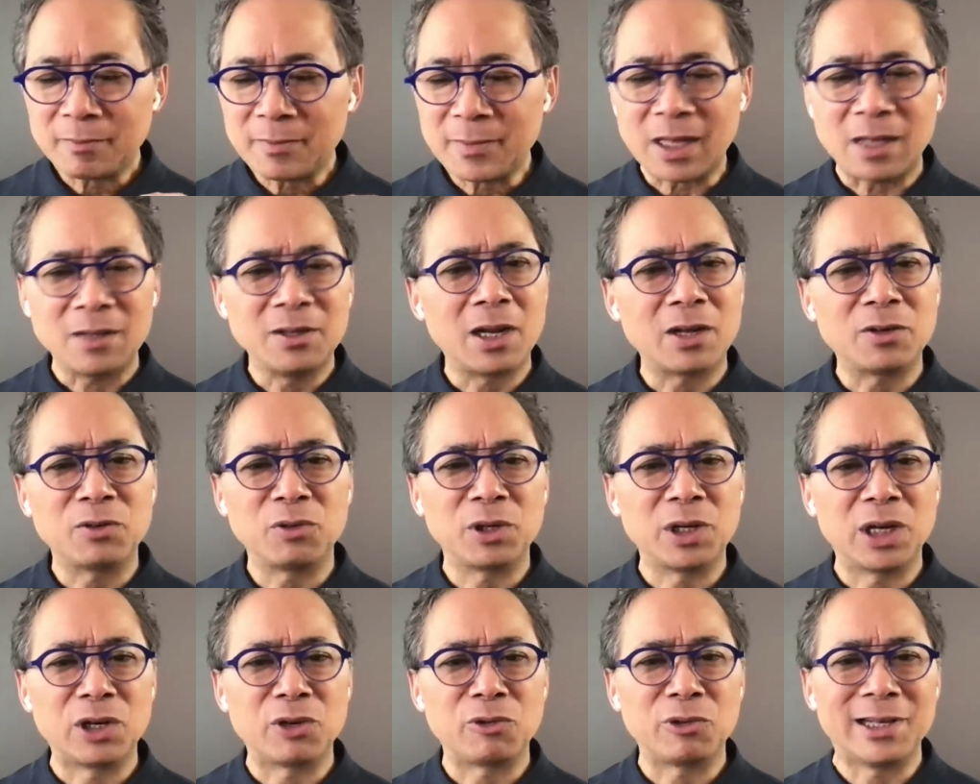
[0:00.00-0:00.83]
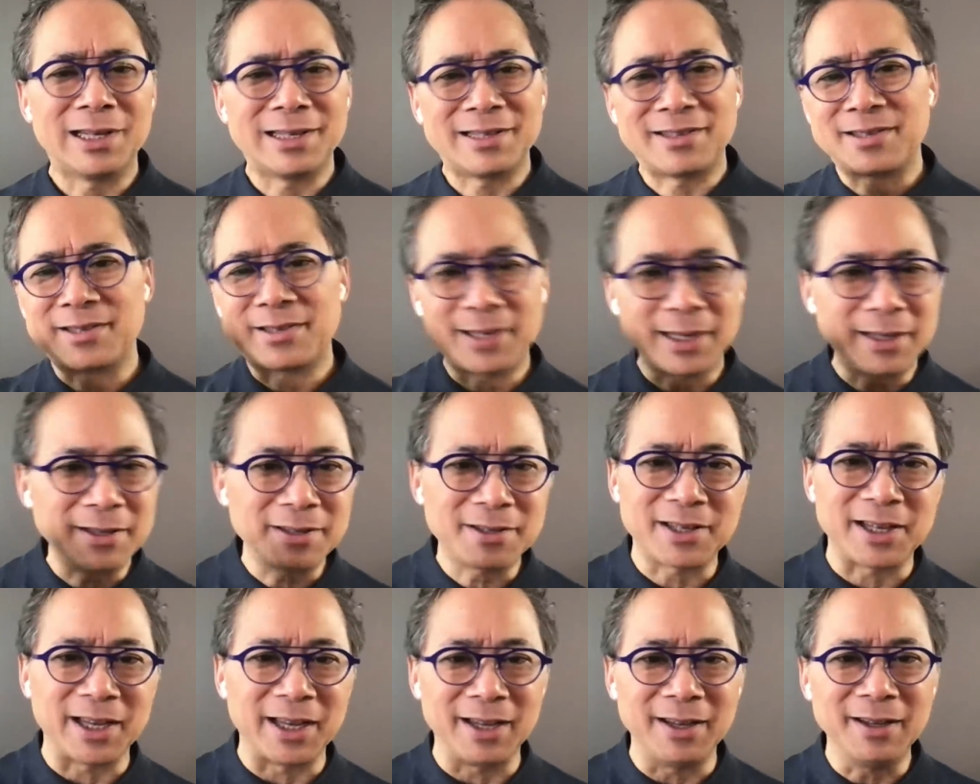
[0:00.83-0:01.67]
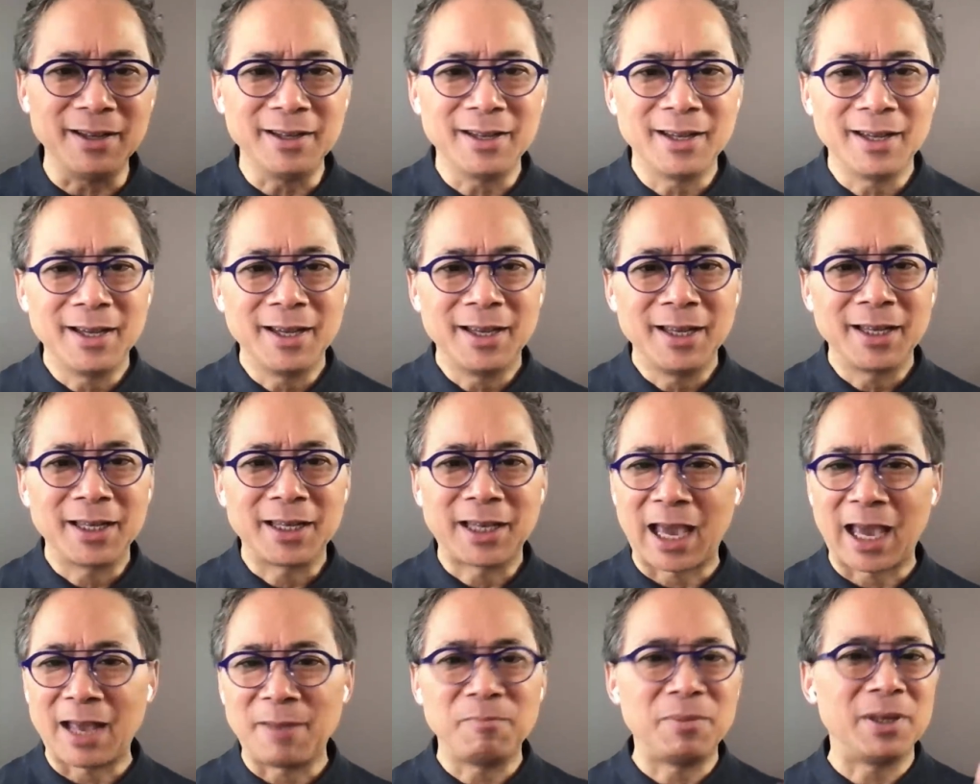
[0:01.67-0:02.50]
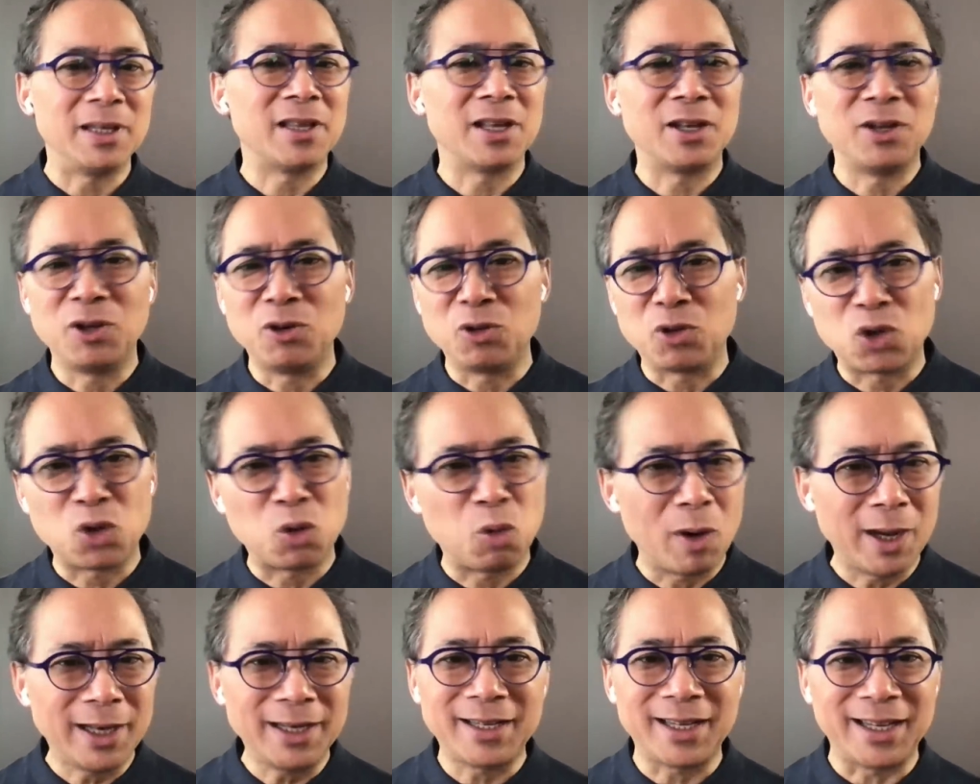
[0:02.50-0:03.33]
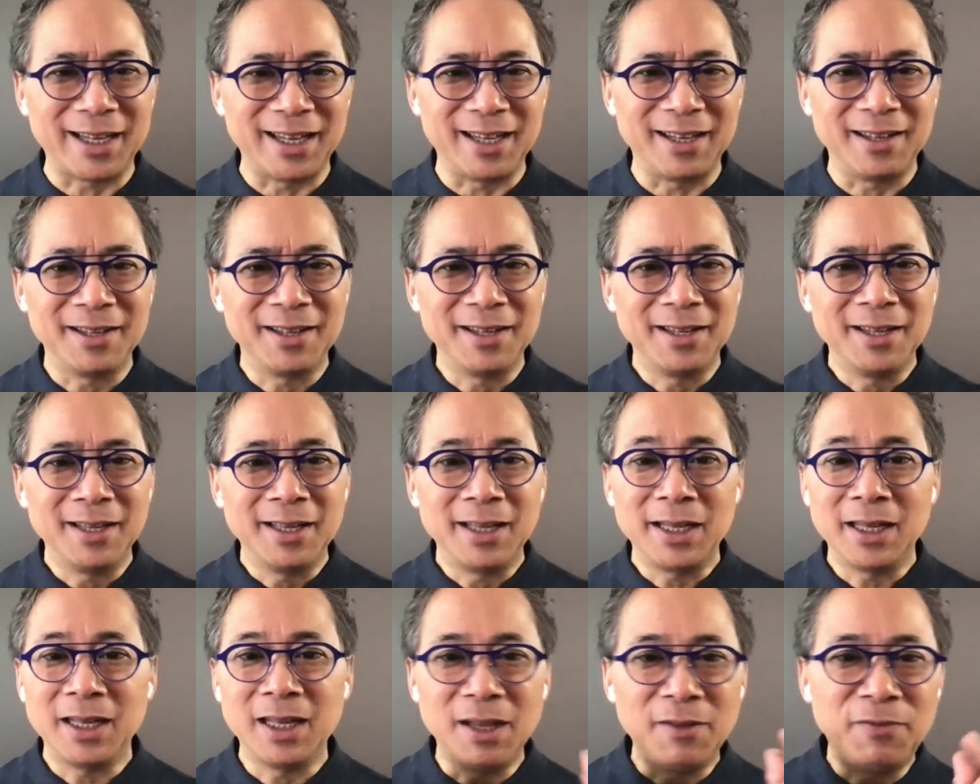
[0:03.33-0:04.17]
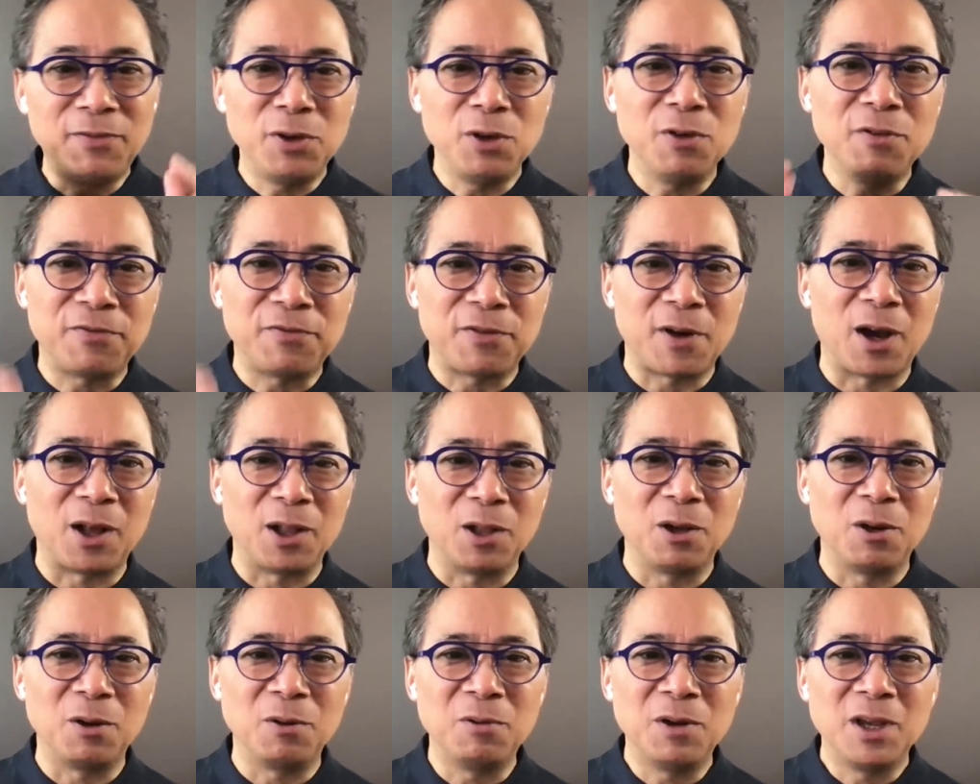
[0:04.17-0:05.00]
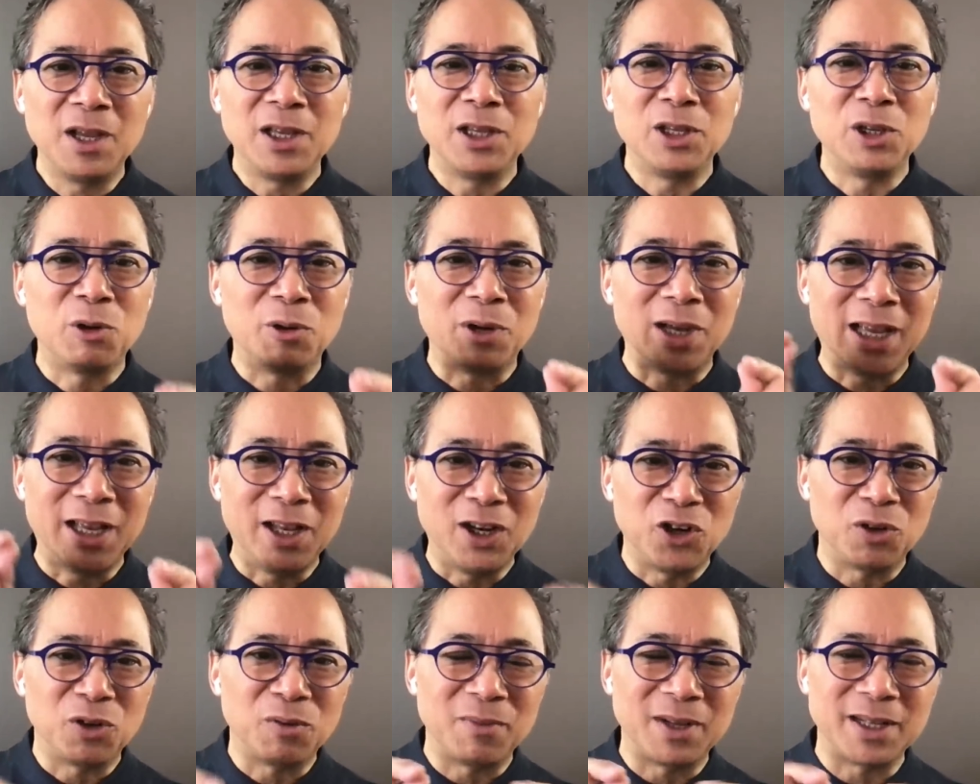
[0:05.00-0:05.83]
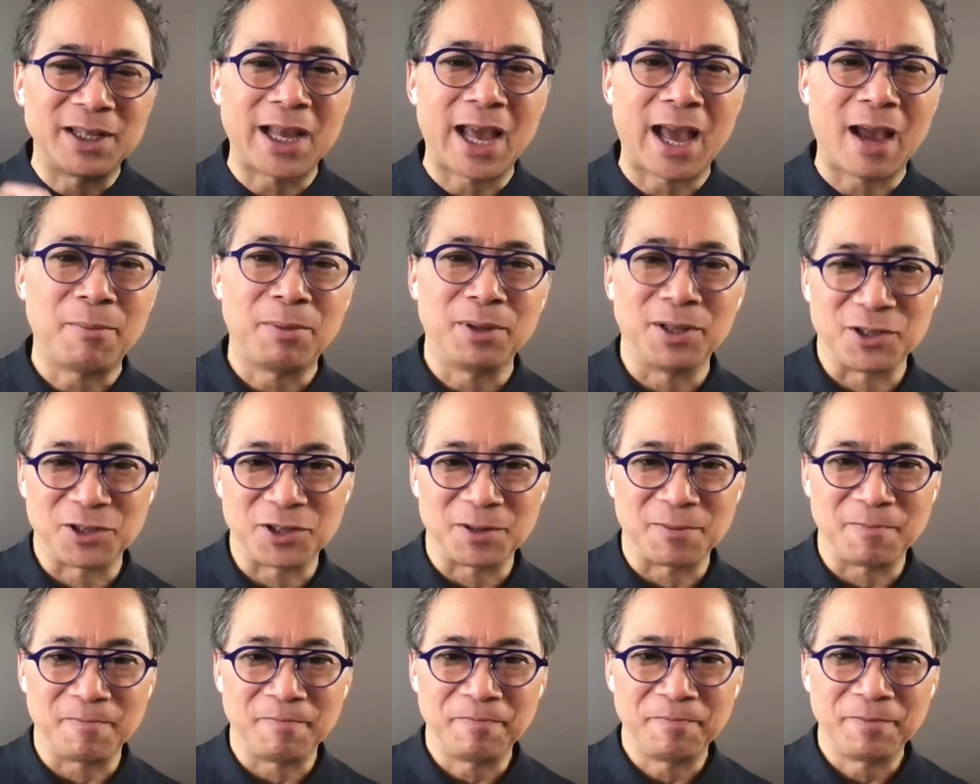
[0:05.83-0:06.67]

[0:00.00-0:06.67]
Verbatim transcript: Dr. Gundry, is 60 can be the new 20 if you follow your inner metabolism.